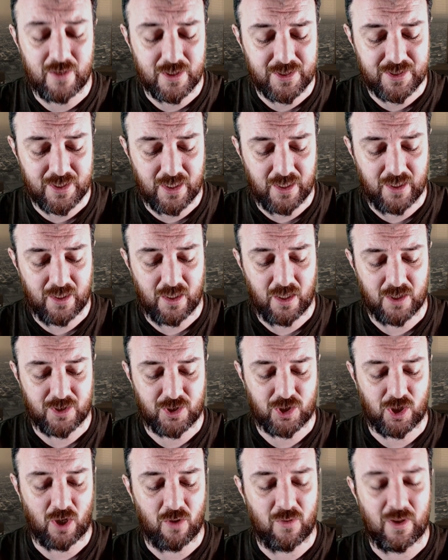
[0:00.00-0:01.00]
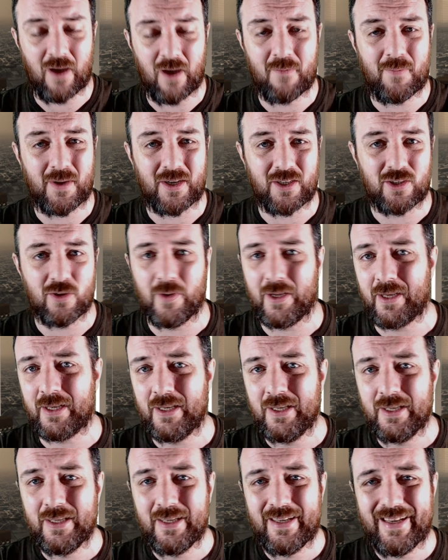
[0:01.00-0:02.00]
It's a, a show that I've been doing
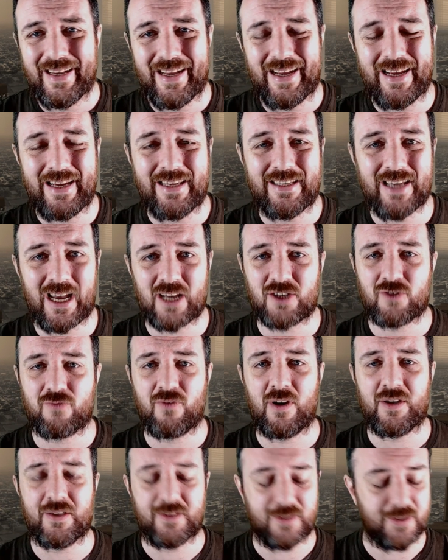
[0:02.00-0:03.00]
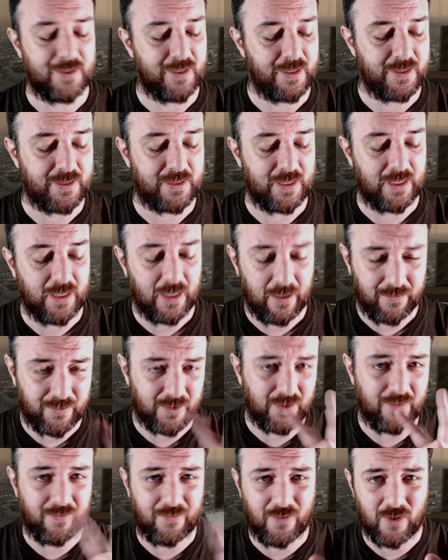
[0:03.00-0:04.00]
e-residency. I've
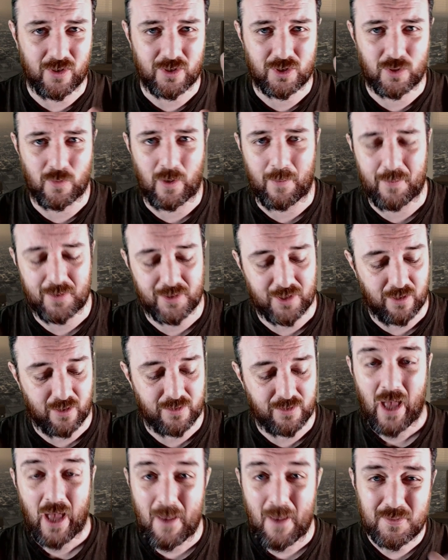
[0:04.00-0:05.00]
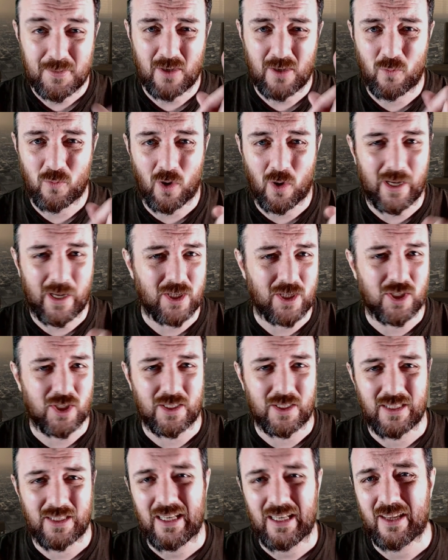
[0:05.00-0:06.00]
done the first two episodes. Episode one actually
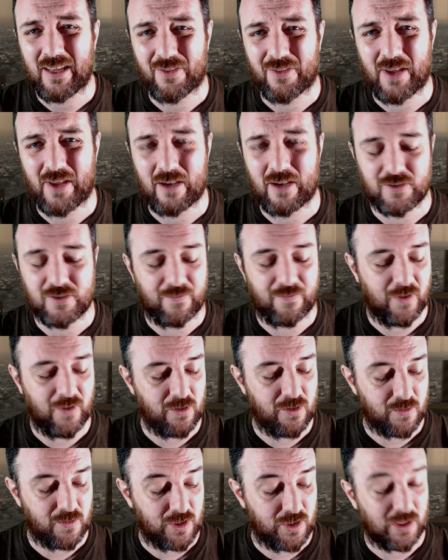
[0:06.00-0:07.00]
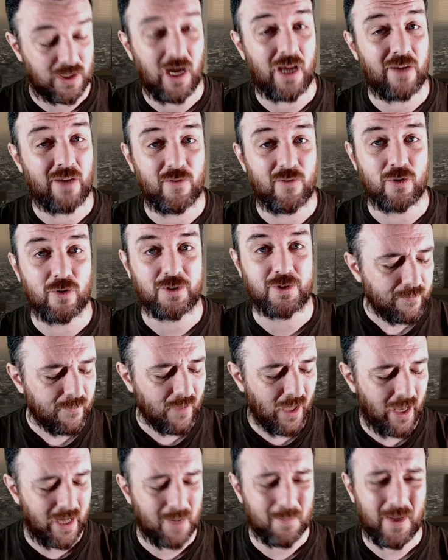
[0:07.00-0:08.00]
is nearly a thousand views, which is kind of awesome.
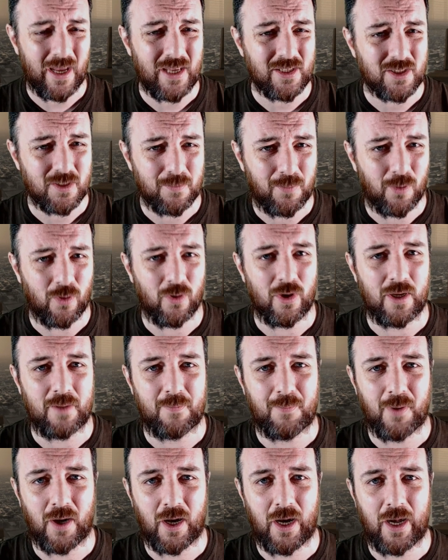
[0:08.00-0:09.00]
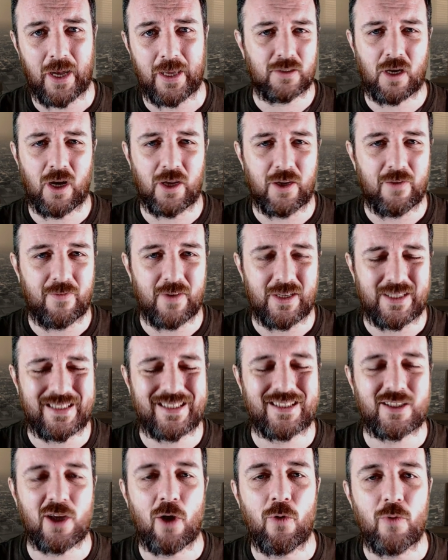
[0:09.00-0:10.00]
And I'm getting supported by kind of
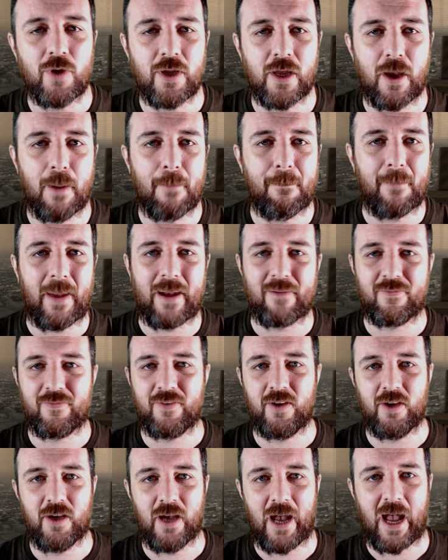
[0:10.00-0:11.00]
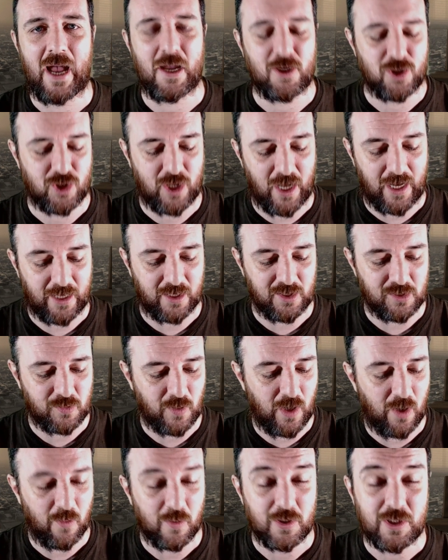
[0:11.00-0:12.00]
Estonia Mafia hashtag as
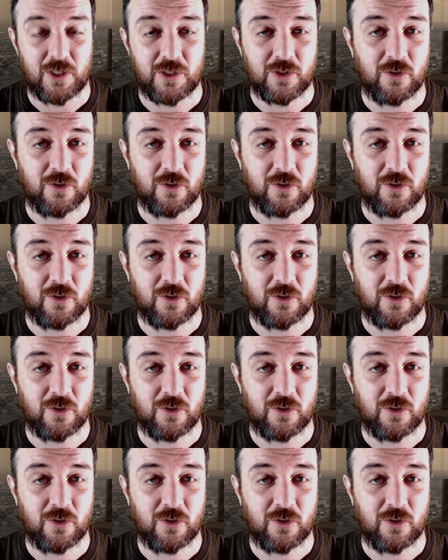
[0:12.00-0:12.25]
well, which is